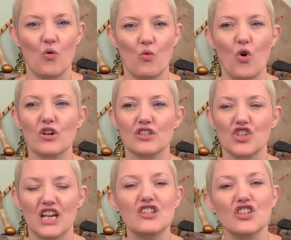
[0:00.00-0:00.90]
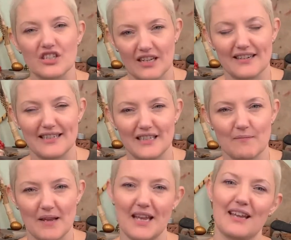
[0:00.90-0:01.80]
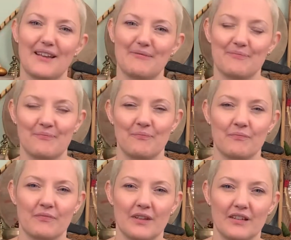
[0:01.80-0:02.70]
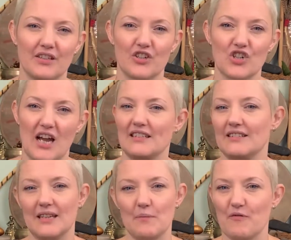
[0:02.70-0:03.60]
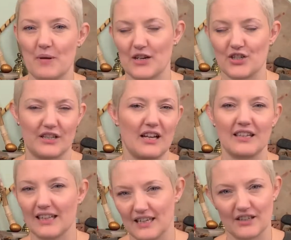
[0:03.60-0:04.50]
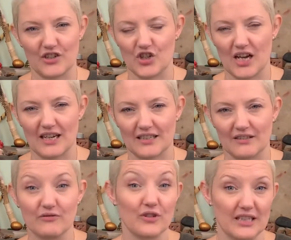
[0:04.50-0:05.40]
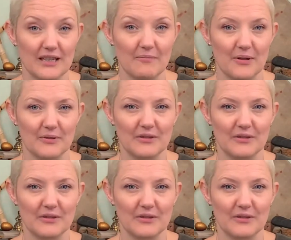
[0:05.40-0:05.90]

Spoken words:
What changes do I need to make to attract the type of person that I'd like to attract, for example?